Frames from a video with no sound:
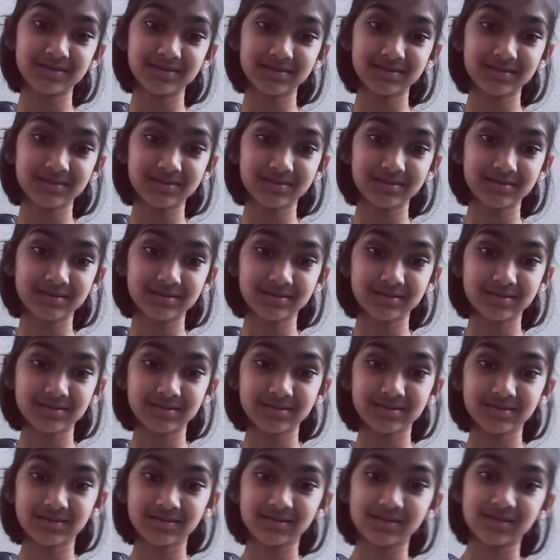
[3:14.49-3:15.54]

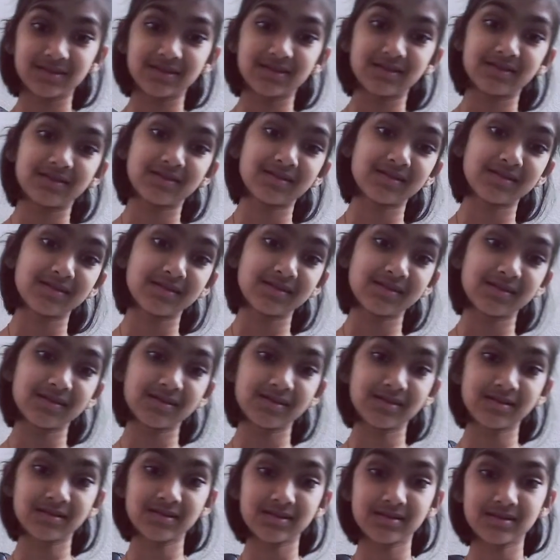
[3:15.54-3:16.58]

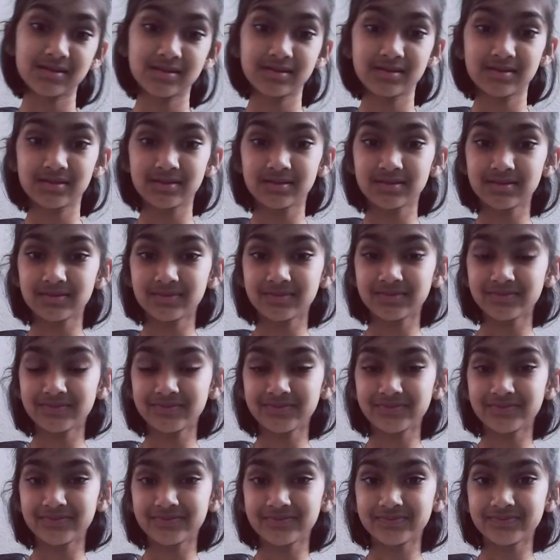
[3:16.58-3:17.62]

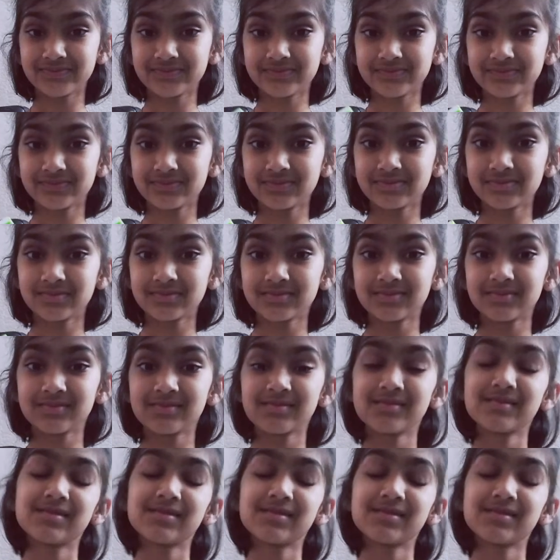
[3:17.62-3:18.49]
(no one is talking)